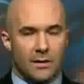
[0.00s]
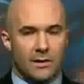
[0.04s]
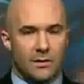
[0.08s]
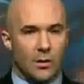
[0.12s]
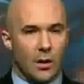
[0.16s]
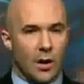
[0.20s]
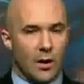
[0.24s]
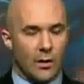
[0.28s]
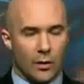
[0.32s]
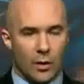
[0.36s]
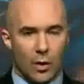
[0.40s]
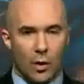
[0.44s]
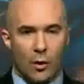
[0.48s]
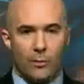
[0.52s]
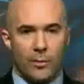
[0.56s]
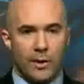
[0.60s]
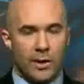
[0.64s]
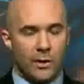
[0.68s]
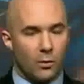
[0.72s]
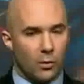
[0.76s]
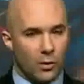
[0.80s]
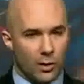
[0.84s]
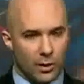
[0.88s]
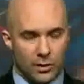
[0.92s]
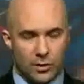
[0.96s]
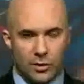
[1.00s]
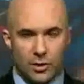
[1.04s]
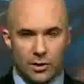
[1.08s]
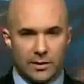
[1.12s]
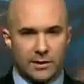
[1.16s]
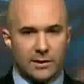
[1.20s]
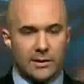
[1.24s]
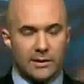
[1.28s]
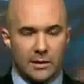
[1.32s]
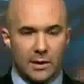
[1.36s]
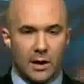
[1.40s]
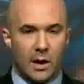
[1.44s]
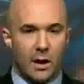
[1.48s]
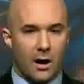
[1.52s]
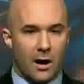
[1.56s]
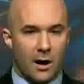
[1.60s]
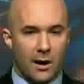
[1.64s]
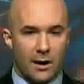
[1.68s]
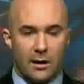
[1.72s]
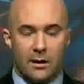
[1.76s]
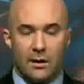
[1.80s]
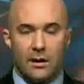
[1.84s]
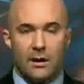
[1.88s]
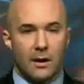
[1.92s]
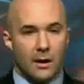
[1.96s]
So I would hope he'd work just as
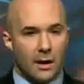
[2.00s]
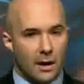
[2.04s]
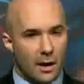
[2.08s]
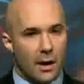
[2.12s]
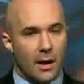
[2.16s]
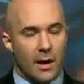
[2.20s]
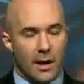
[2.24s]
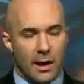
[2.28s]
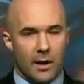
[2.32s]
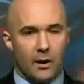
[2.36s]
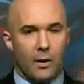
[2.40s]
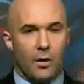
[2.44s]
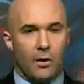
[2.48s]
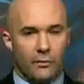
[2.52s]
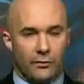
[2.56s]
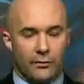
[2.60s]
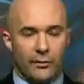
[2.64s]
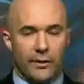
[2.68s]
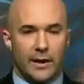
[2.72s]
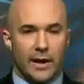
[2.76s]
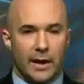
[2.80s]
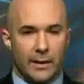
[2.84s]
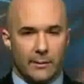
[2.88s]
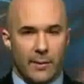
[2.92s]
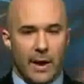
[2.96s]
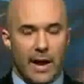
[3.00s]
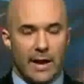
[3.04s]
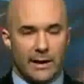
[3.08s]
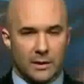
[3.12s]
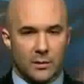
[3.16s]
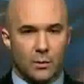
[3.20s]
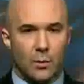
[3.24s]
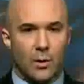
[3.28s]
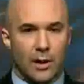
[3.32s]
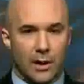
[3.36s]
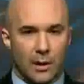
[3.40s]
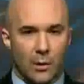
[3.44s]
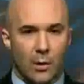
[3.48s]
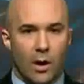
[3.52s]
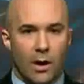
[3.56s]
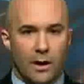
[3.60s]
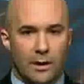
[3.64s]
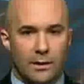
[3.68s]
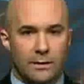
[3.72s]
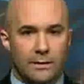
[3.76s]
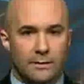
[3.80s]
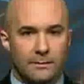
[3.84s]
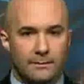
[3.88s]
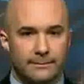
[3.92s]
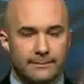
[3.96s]
hard and hopefully get back to where he
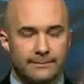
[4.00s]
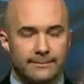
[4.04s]
was.